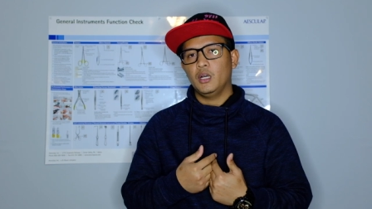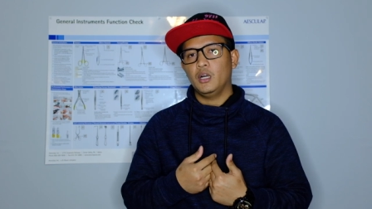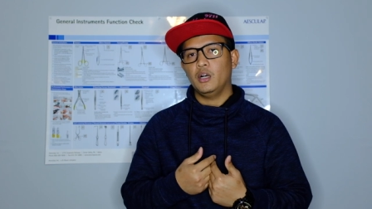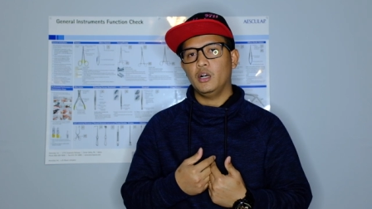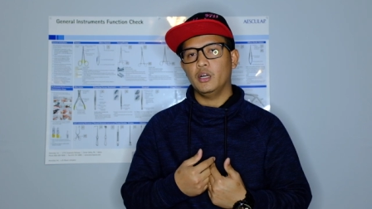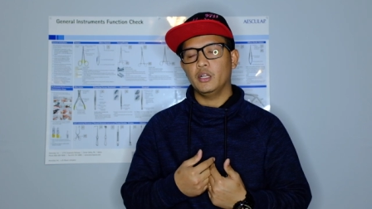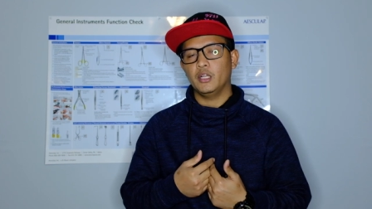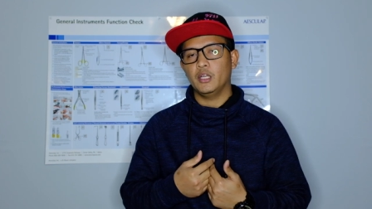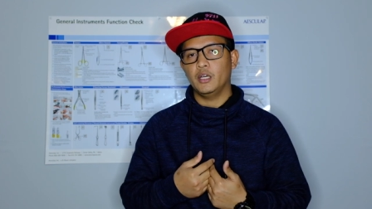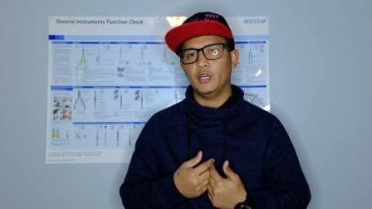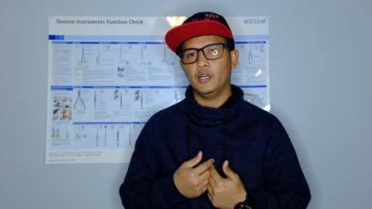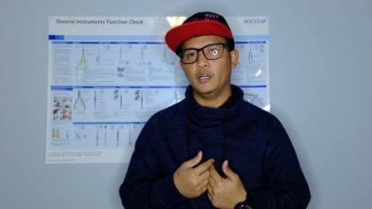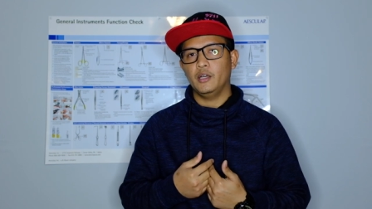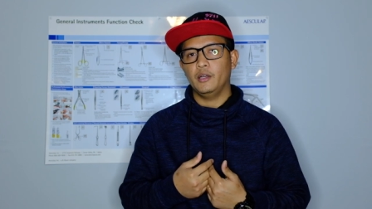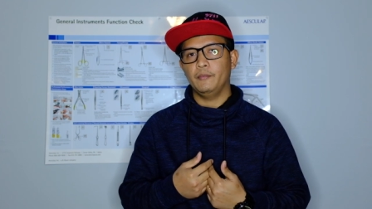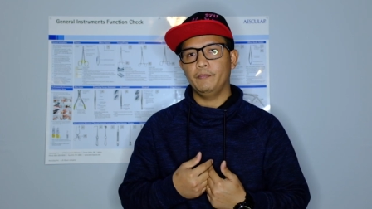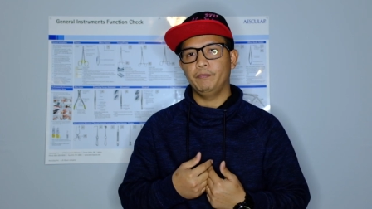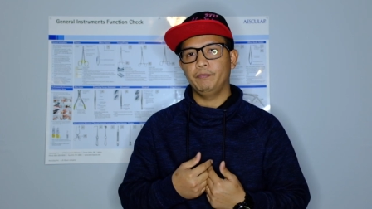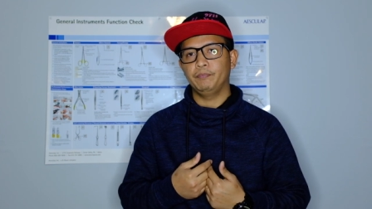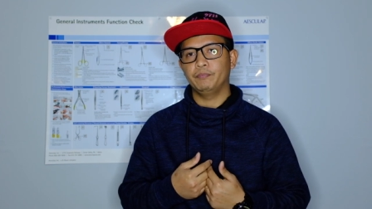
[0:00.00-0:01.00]
on
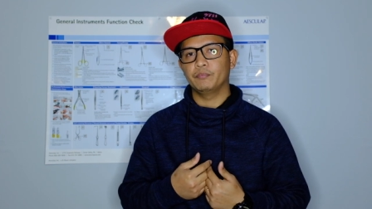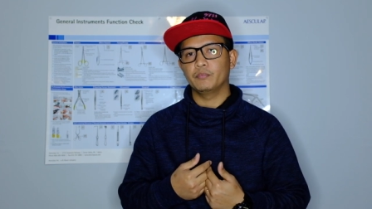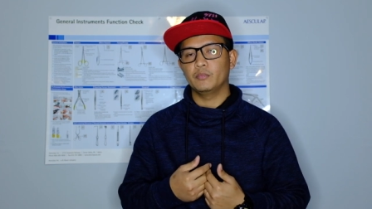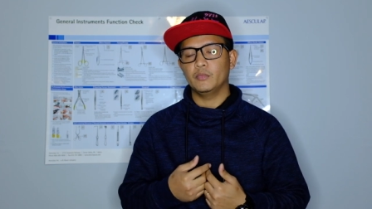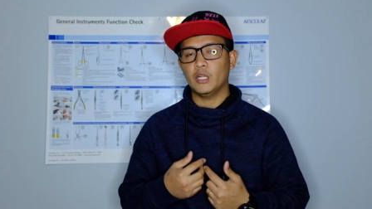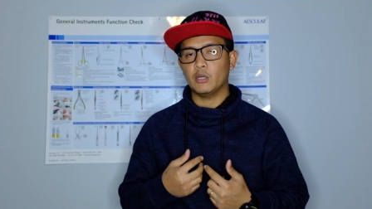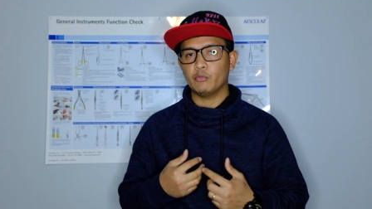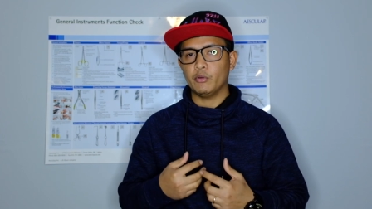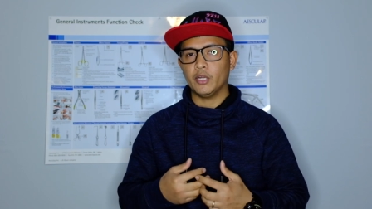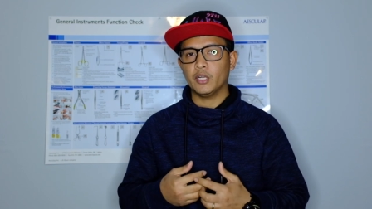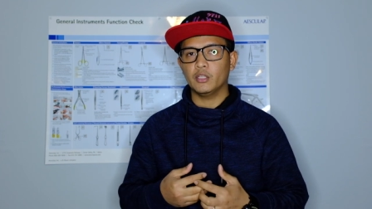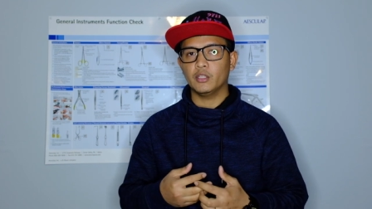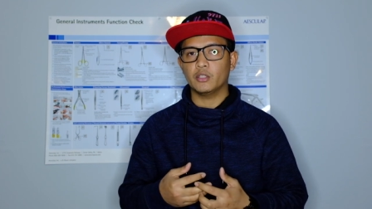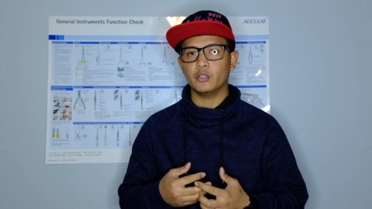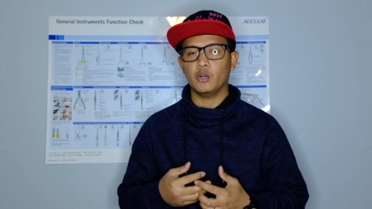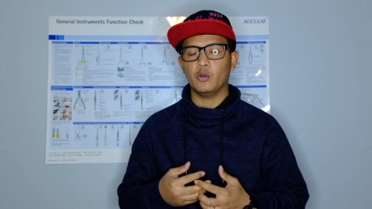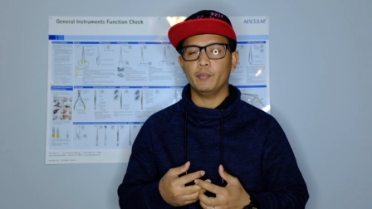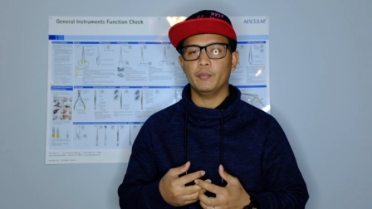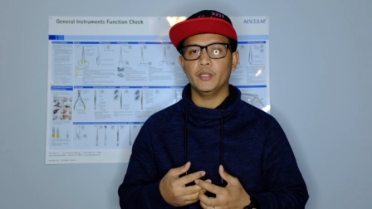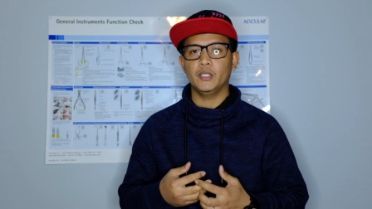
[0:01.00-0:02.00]
a not
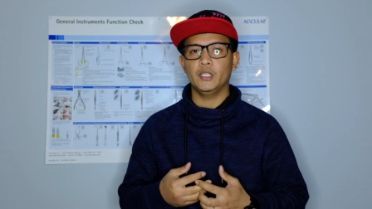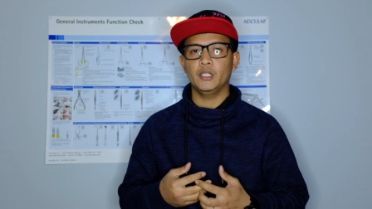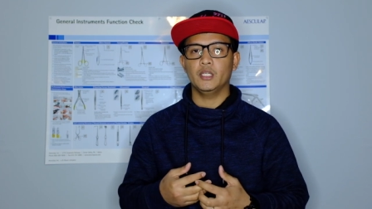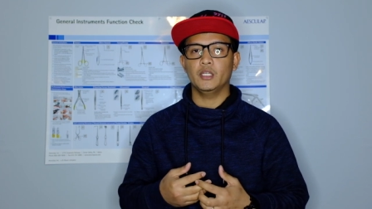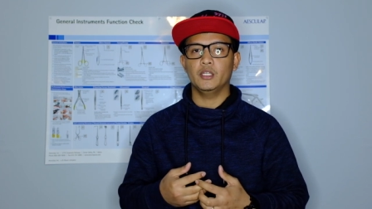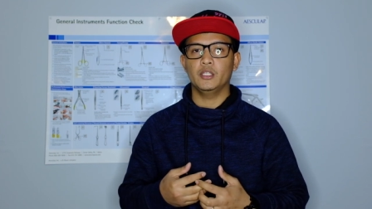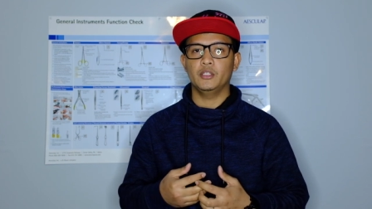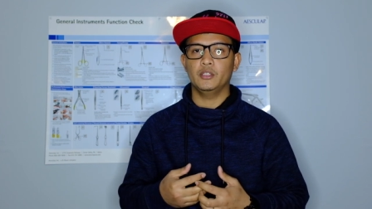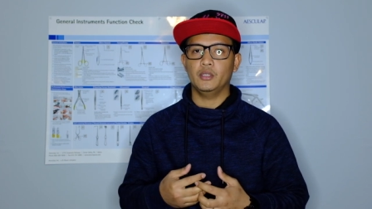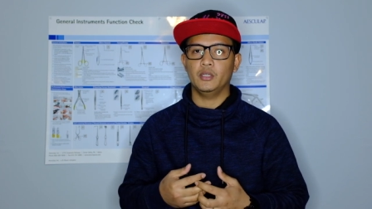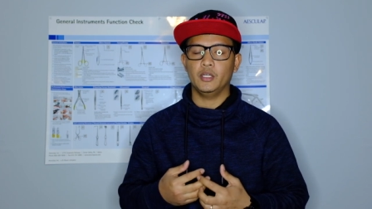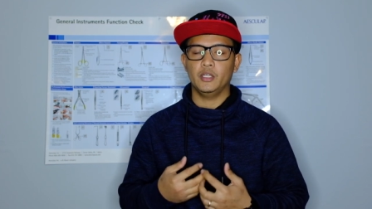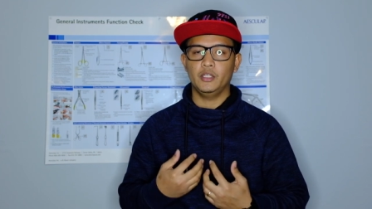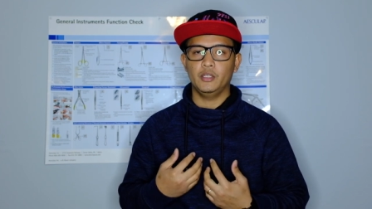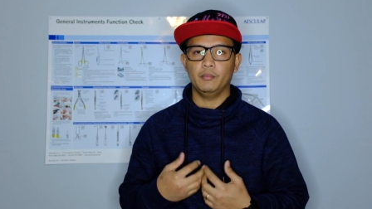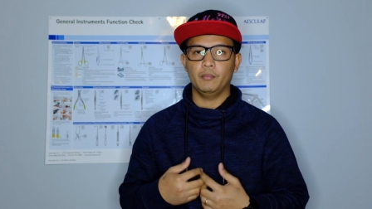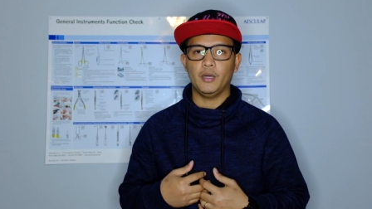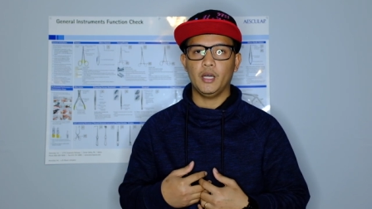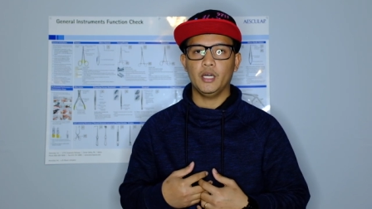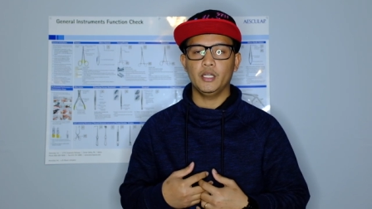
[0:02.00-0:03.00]
regular opening in
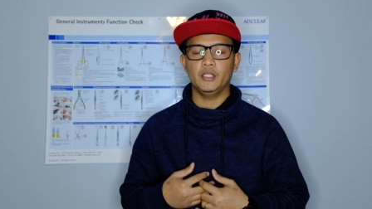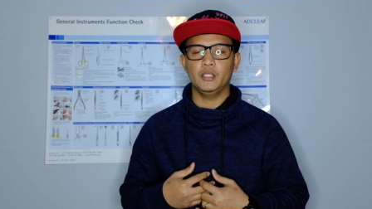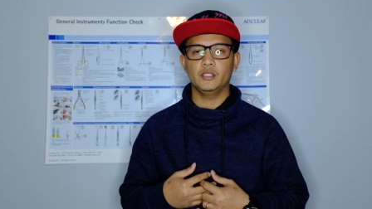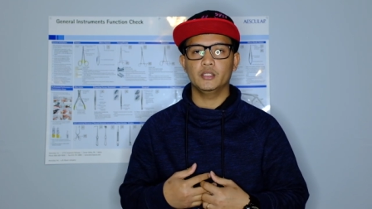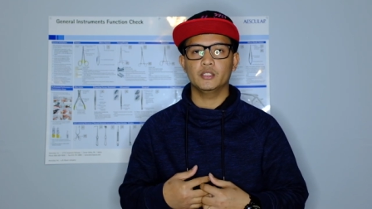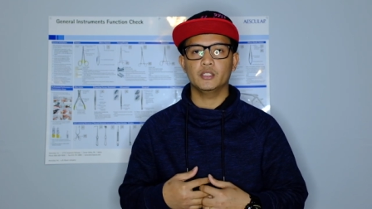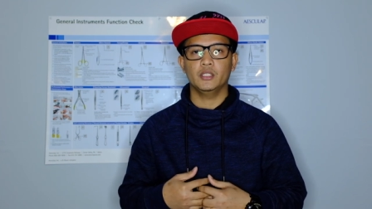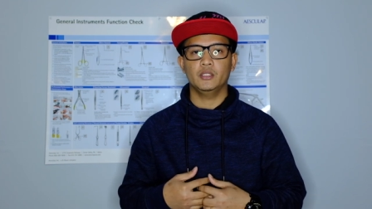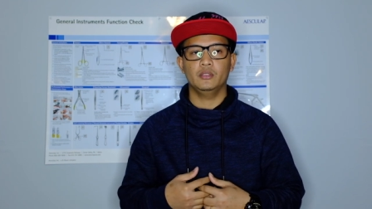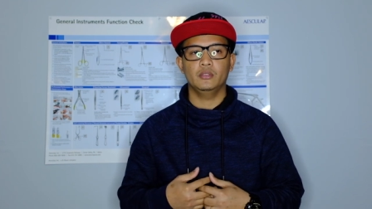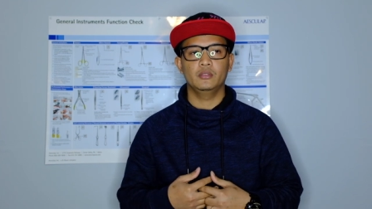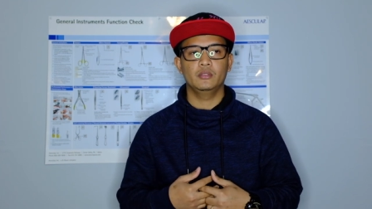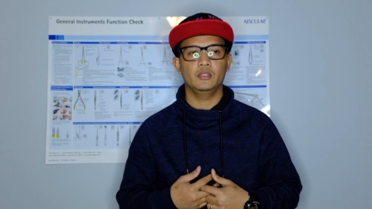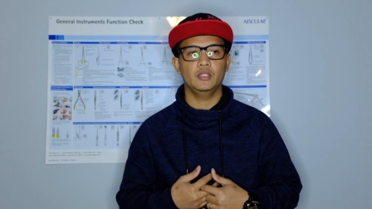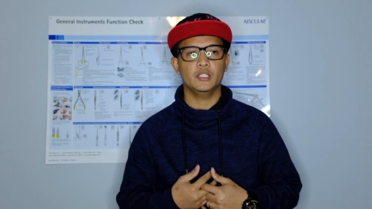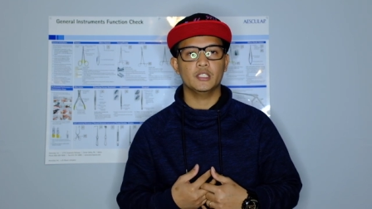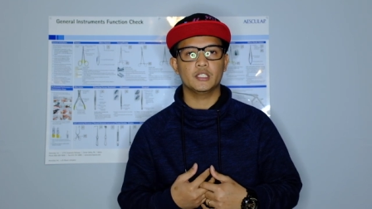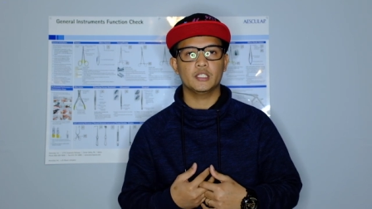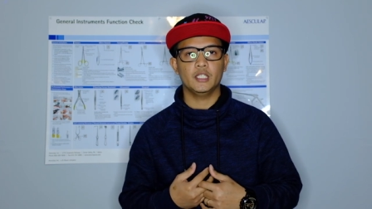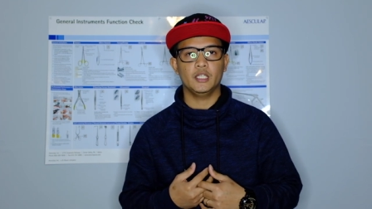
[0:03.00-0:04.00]
the body. So
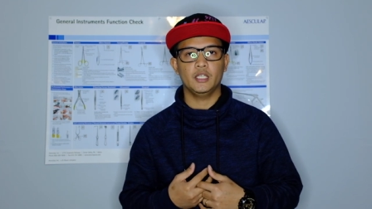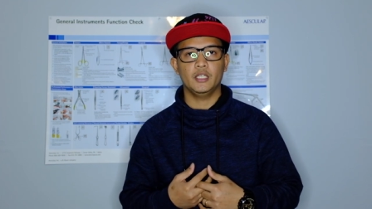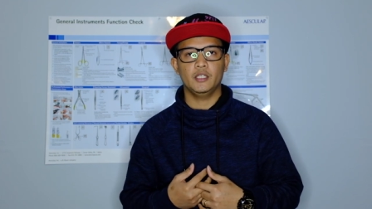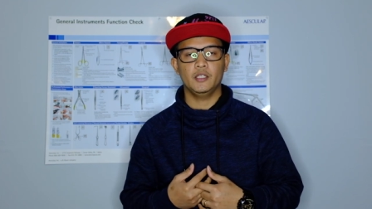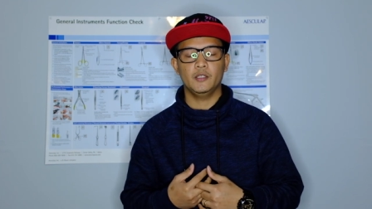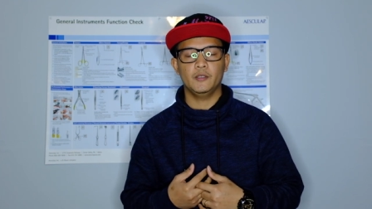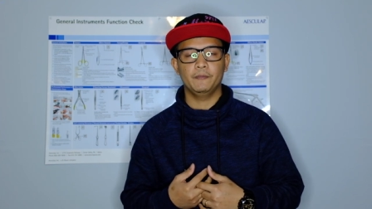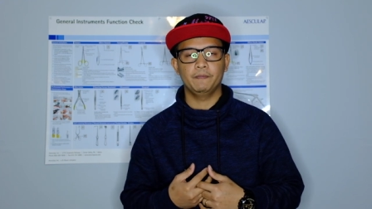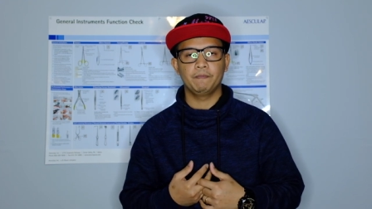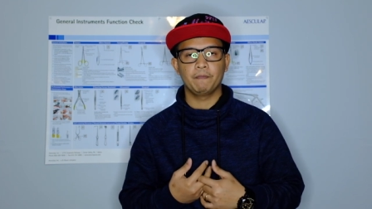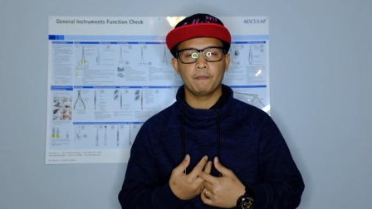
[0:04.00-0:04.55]
let's say